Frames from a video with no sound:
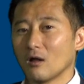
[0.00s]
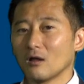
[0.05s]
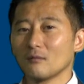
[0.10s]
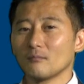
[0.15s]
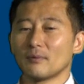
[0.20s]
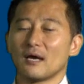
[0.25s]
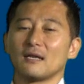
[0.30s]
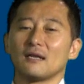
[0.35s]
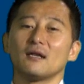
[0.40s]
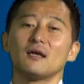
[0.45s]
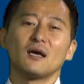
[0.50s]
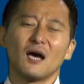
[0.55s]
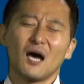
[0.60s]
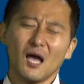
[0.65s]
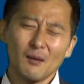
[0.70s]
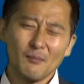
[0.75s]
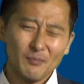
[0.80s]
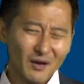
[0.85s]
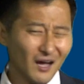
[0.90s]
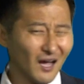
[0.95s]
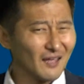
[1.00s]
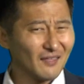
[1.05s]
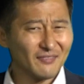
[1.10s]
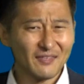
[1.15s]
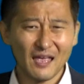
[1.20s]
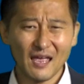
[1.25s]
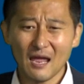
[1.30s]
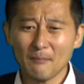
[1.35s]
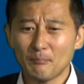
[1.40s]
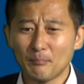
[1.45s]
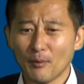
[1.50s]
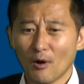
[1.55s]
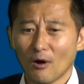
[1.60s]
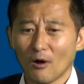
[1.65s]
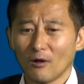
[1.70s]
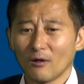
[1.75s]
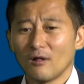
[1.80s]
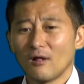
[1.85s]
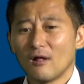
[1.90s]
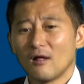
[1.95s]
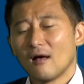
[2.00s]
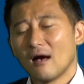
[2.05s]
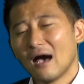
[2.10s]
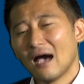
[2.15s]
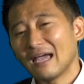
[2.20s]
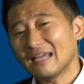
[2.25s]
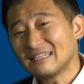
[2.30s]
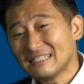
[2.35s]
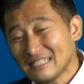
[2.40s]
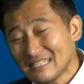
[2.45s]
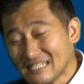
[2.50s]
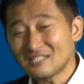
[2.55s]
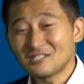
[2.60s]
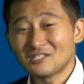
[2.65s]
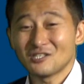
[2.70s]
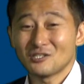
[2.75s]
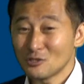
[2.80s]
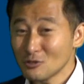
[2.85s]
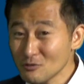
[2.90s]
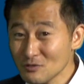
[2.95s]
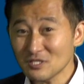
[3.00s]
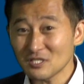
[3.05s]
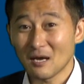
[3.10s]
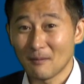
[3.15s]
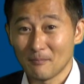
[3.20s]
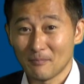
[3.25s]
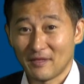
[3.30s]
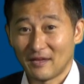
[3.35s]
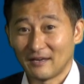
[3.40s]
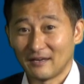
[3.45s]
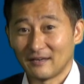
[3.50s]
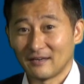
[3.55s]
but I'm behind the 8 ball. I need to do something.